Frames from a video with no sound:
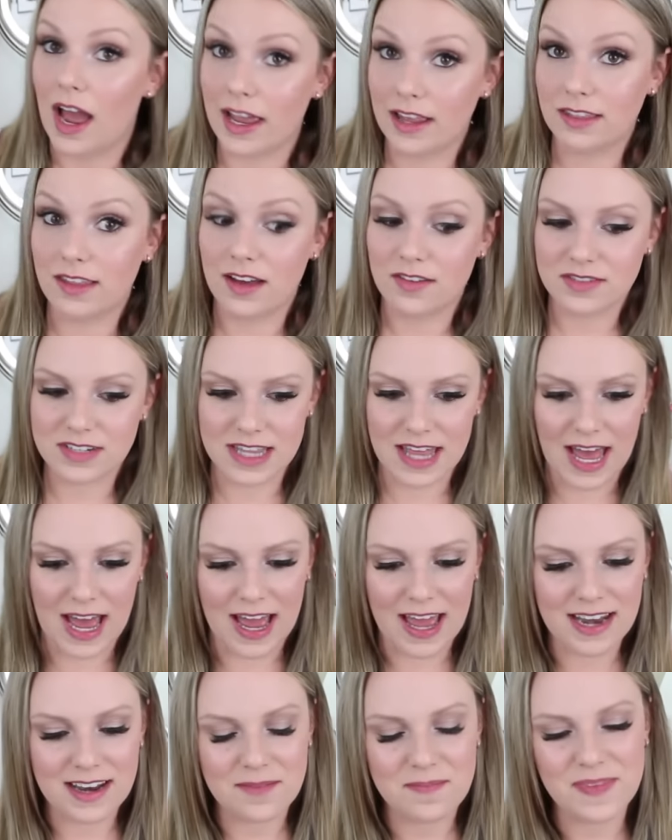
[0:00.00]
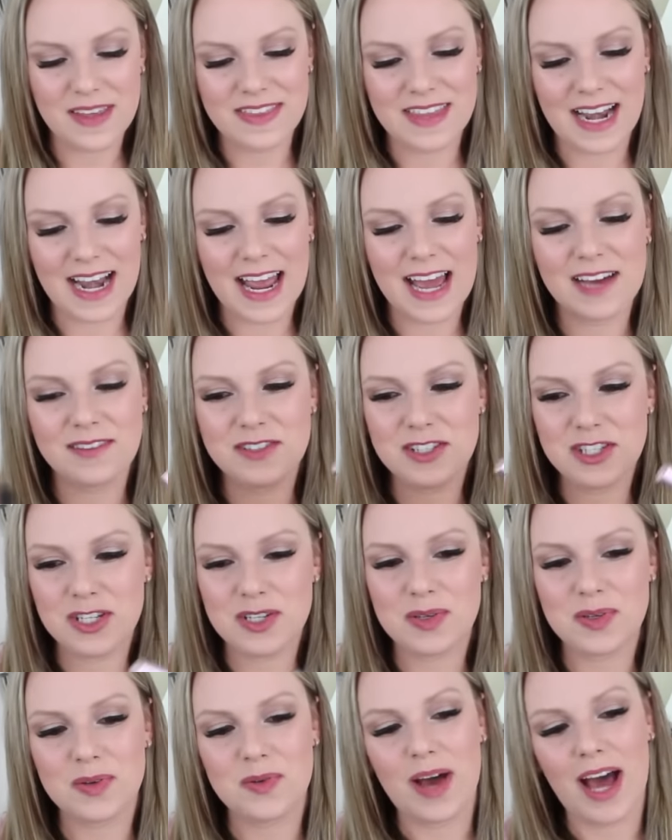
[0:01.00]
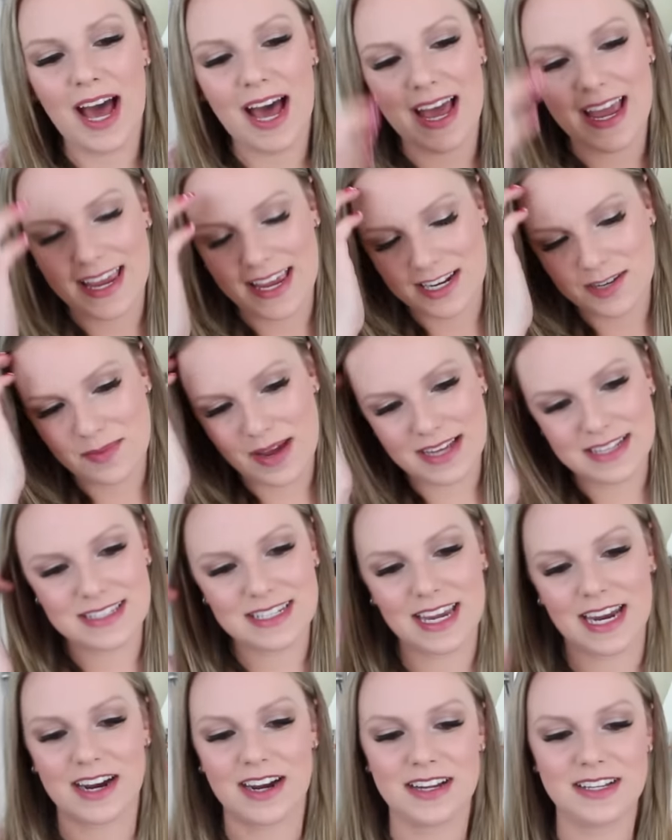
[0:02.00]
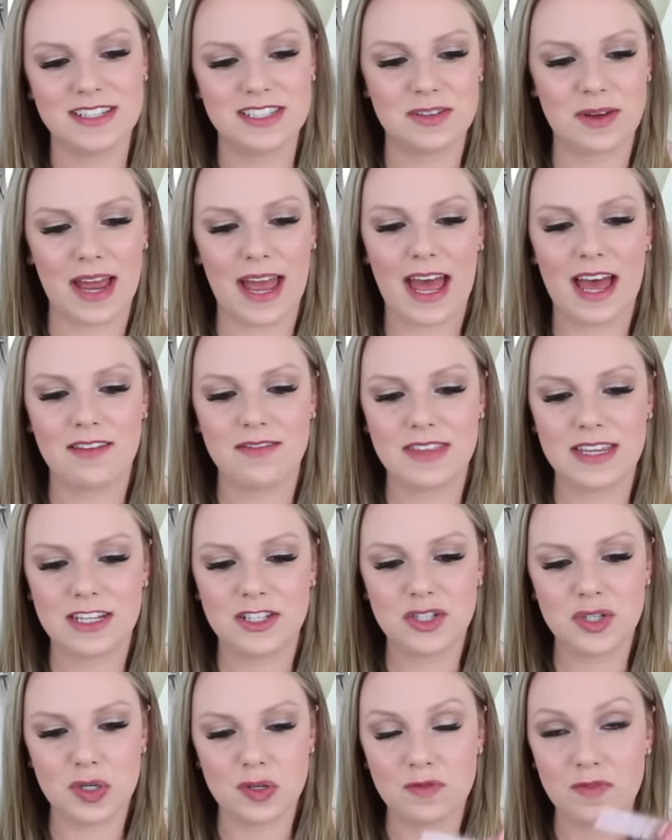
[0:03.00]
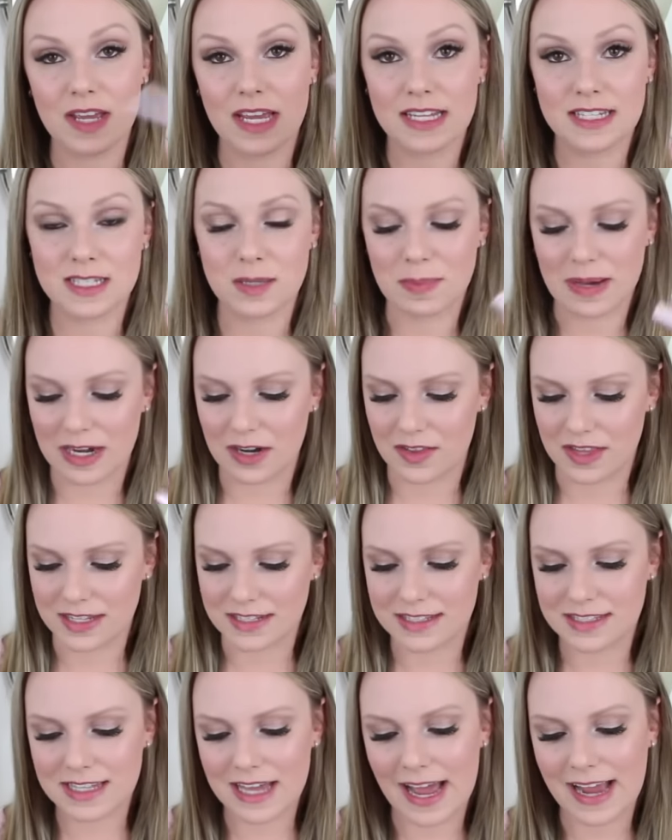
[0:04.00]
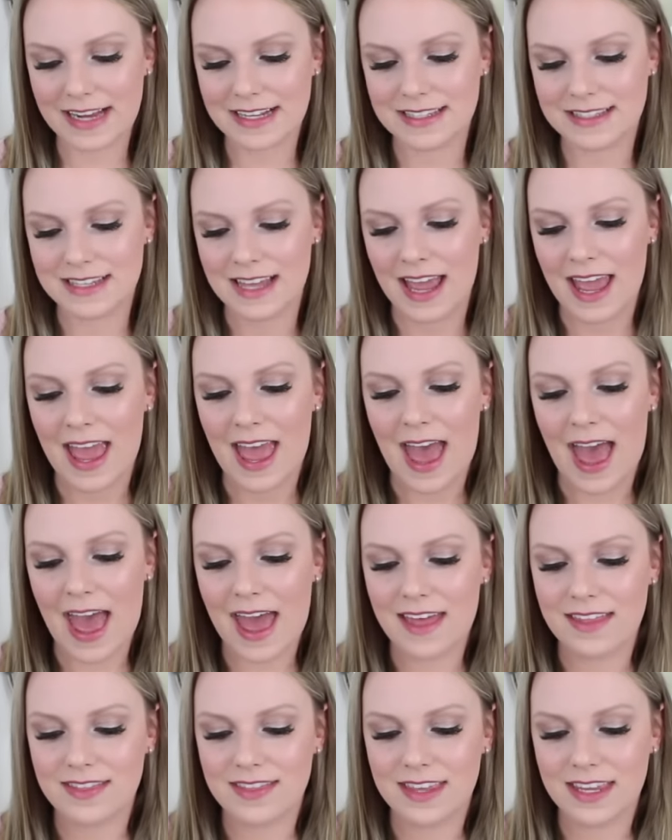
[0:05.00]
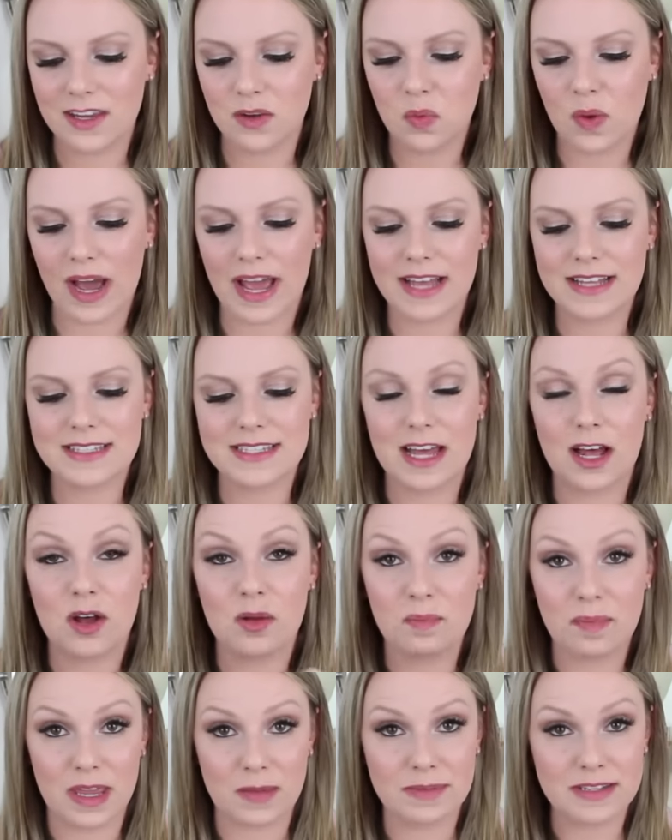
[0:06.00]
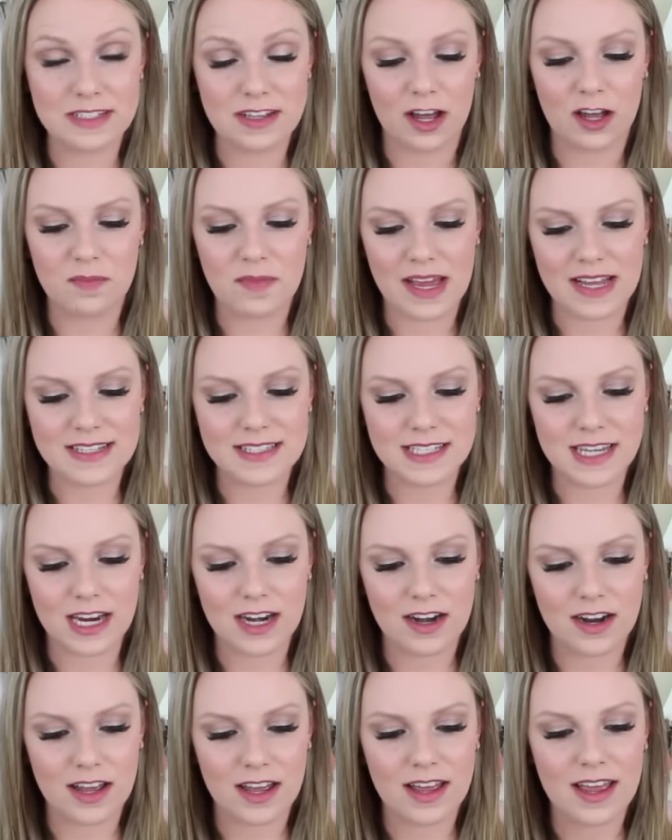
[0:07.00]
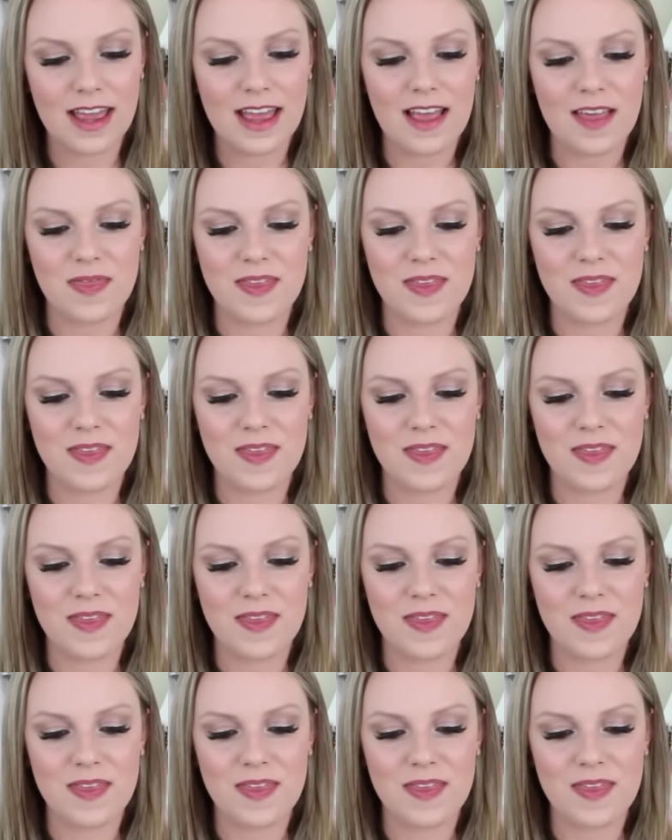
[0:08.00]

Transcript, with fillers: I loved that. And then I have two high-end mascaras. So I have the Too Faced Better Than Sex and the YSL Baby Doll Mascara.